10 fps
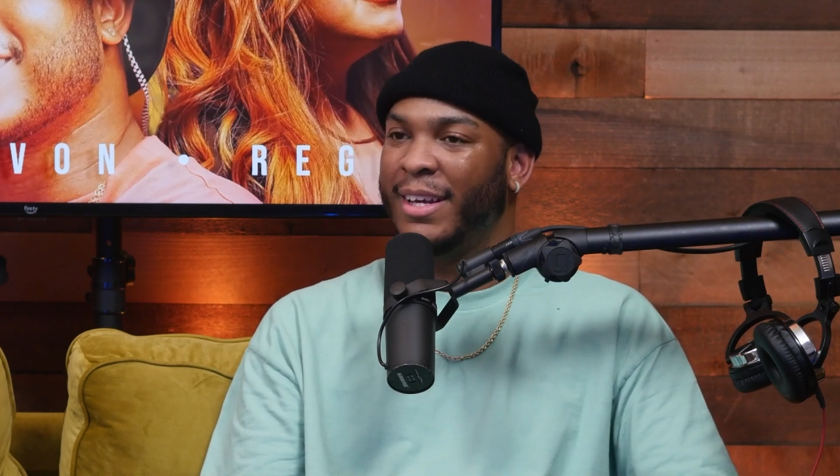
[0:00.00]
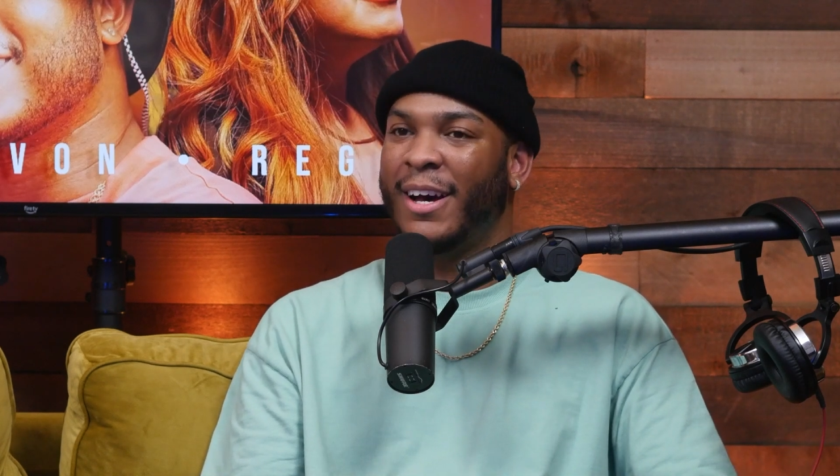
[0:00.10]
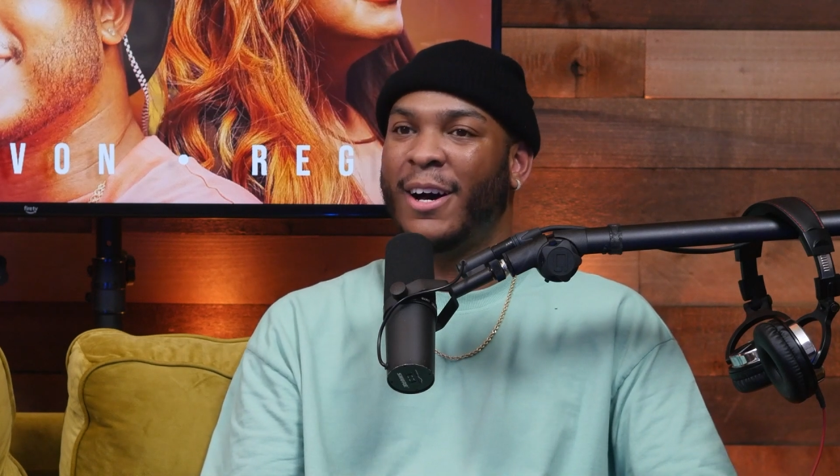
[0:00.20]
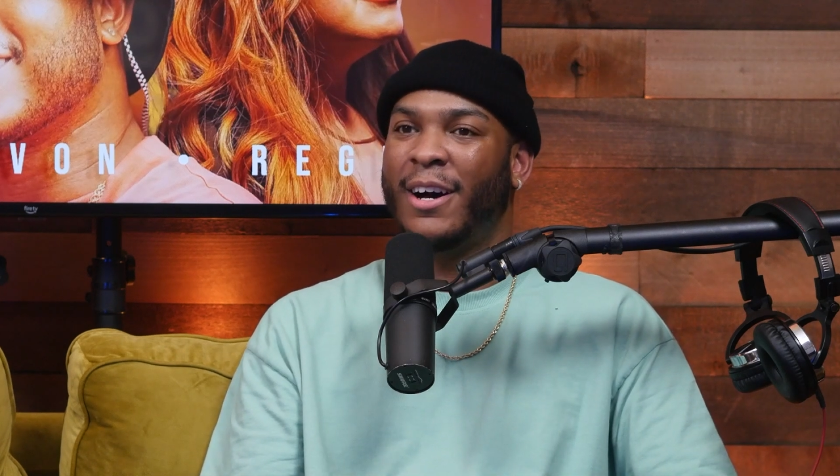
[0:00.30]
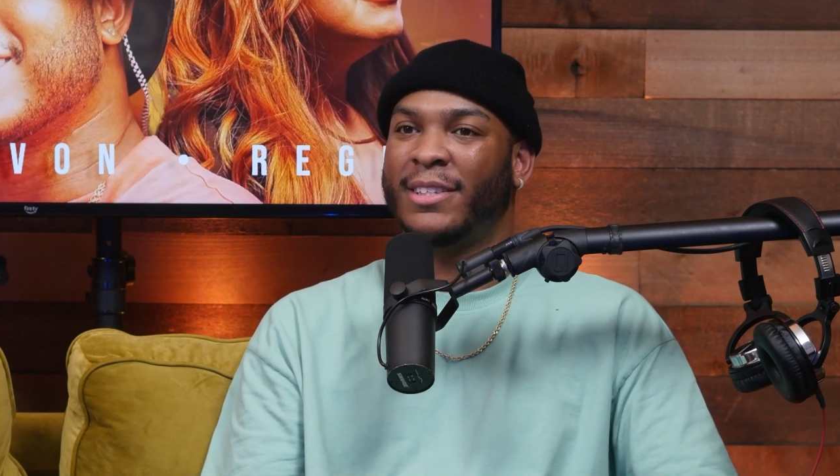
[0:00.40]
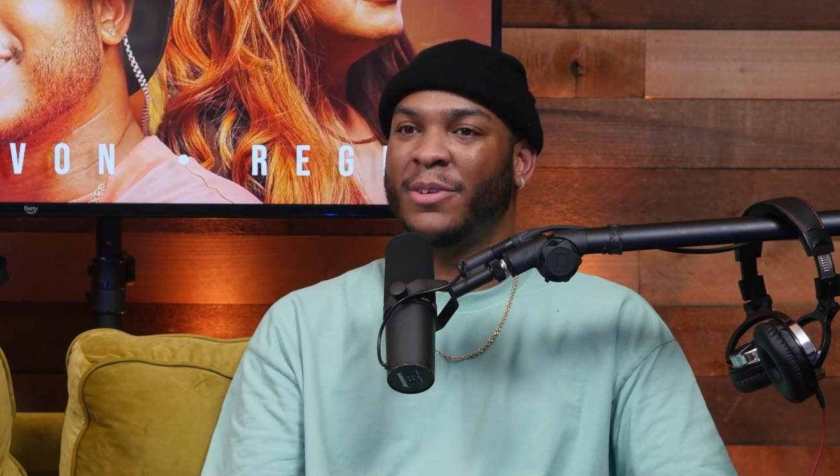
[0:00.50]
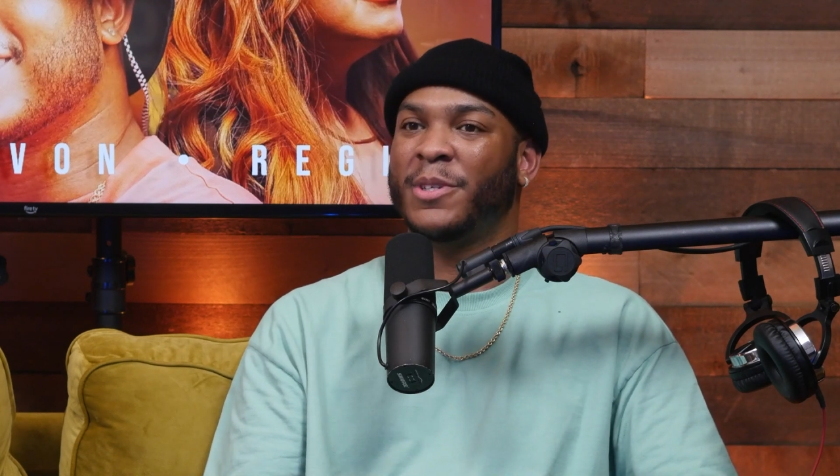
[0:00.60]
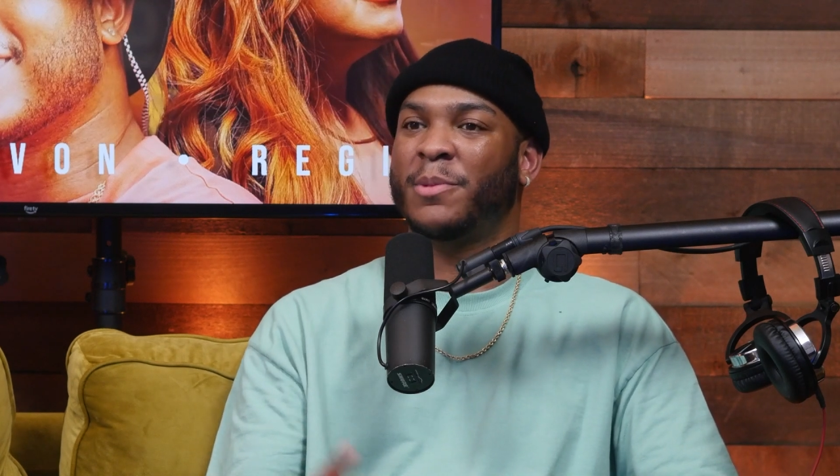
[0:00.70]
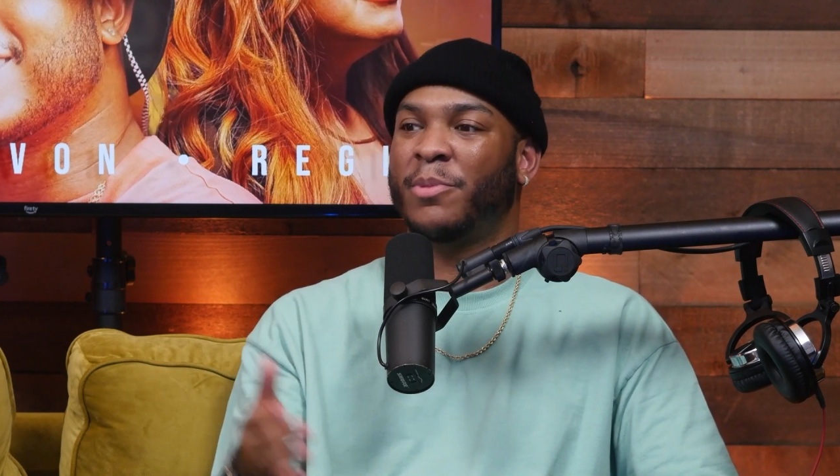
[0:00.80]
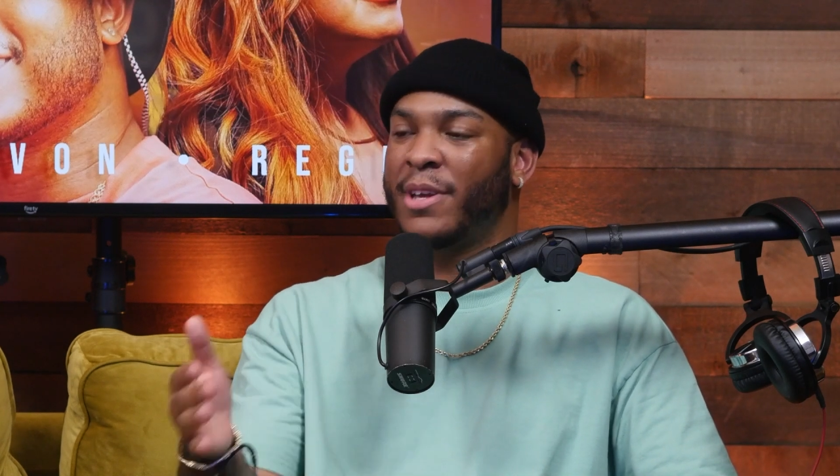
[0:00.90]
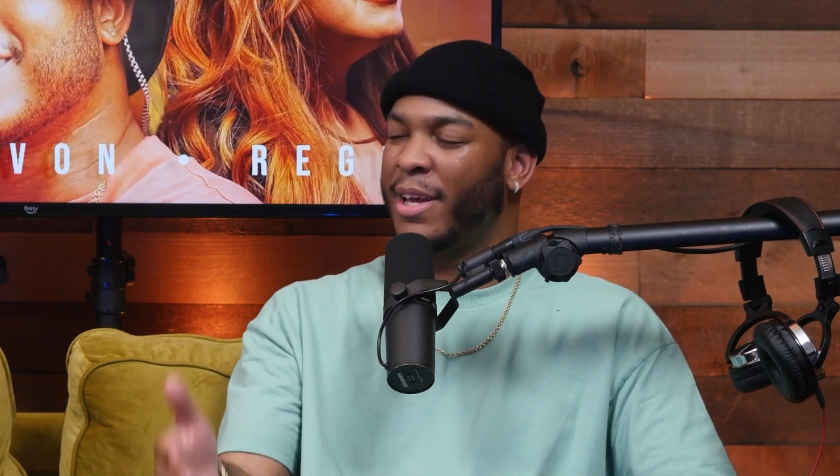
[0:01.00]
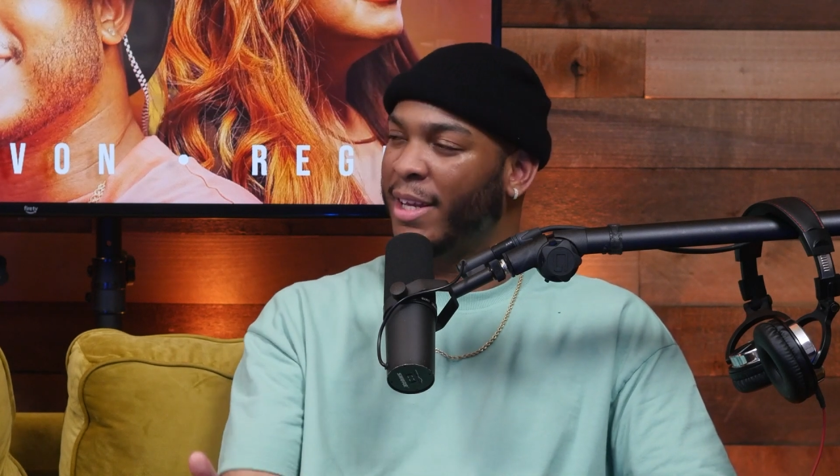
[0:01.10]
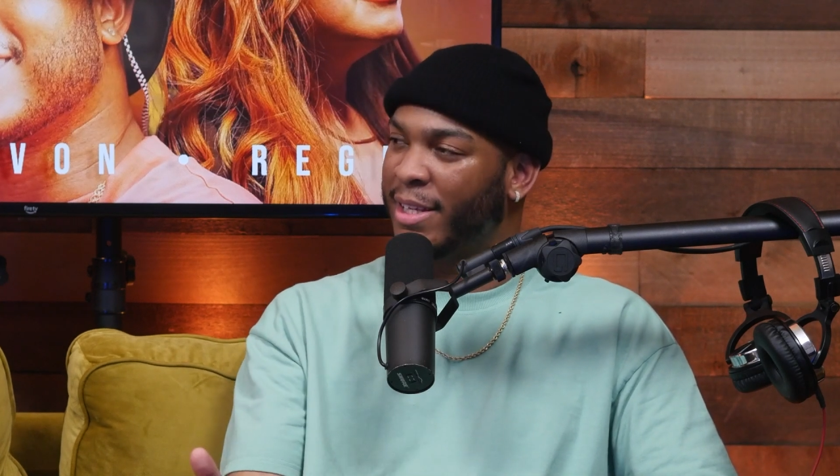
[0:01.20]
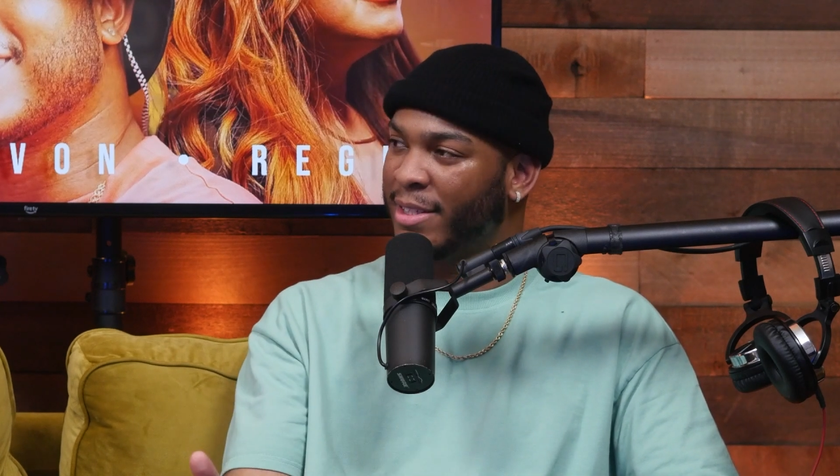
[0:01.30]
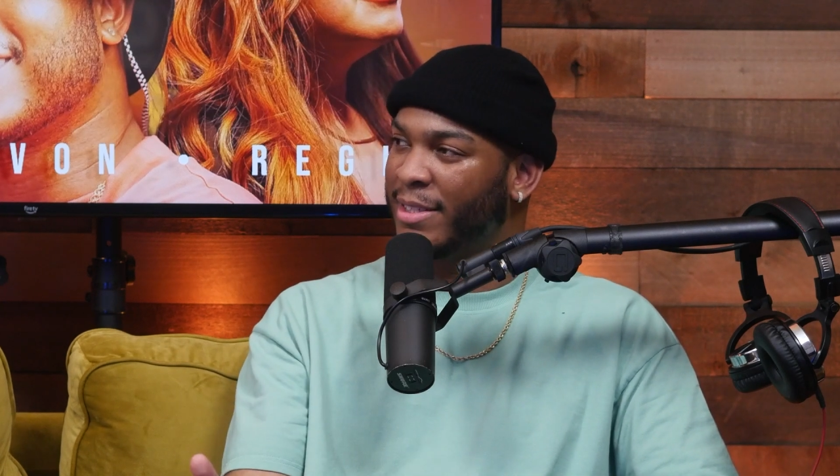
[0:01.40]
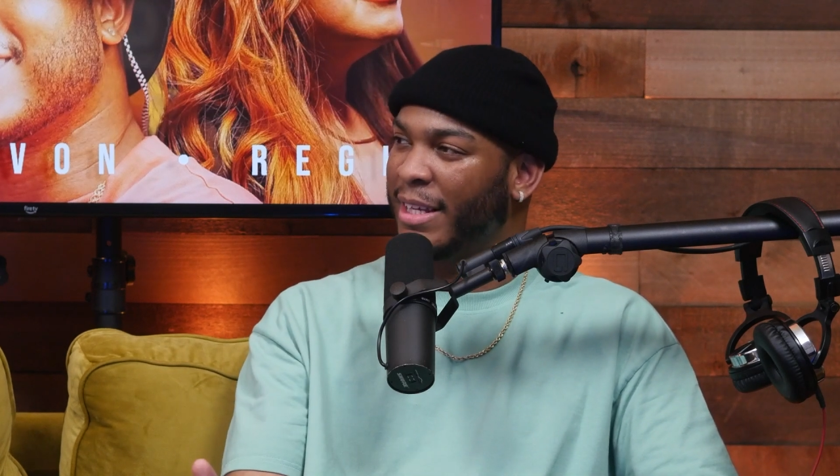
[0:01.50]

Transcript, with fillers: Uh, then you went to Brilliant Idiots,